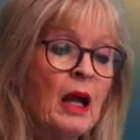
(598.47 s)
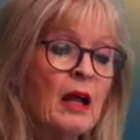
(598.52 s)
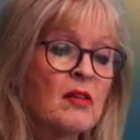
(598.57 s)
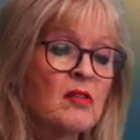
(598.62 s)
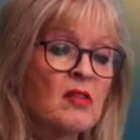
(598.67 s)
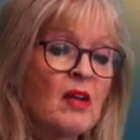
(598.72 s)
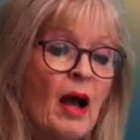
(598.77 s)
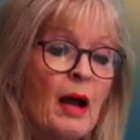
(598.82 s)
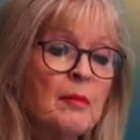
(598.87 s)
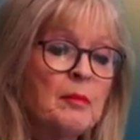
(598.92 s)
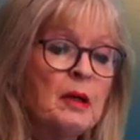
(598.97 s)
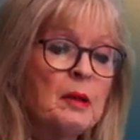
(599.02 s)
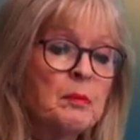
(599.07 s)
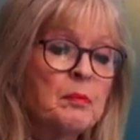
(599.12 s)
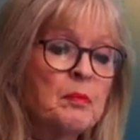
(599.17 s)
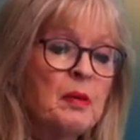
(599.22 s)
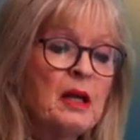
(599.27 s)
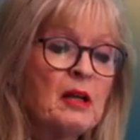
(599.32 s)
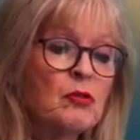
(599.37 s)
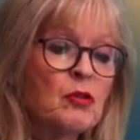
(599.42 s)
Simon
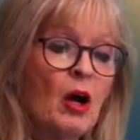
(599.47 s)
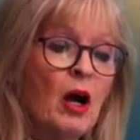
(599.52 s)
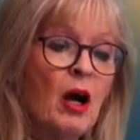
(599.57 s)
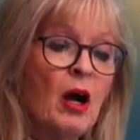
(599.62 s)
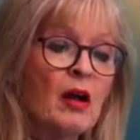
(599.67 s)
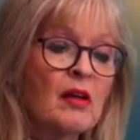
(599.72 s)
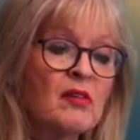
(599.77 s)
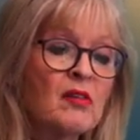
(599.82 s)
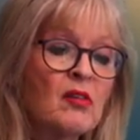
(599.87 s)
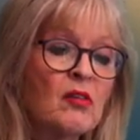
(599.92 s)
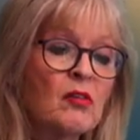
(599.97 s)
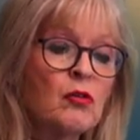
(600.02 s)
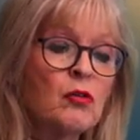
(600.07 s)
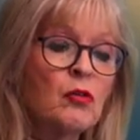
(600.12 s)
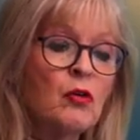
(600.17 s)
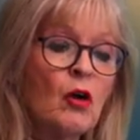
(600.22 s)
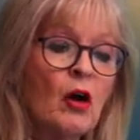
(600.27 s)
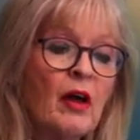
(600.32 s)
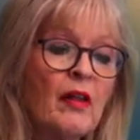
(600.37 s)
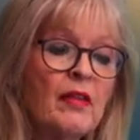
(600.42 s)
Peter answers,
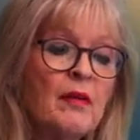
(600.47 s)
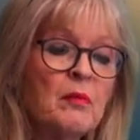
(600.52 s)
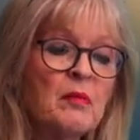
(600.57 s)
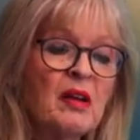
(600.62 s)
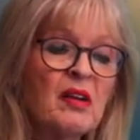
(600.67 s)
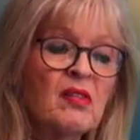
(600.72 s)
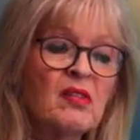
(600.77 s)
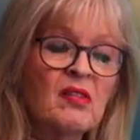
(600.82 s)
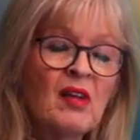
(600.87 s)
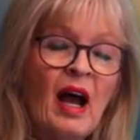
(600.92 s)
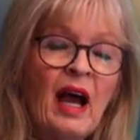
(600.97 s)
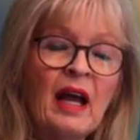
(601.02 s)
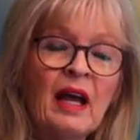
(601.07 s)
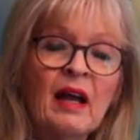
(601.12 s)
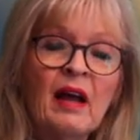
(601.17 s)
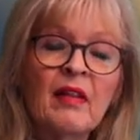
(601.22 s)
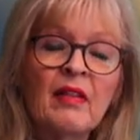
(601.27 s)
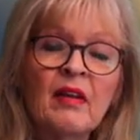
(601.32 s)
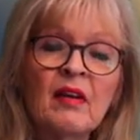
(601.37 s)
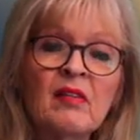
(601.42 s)
"You are the
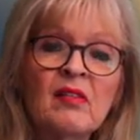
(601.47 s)
Messiah, the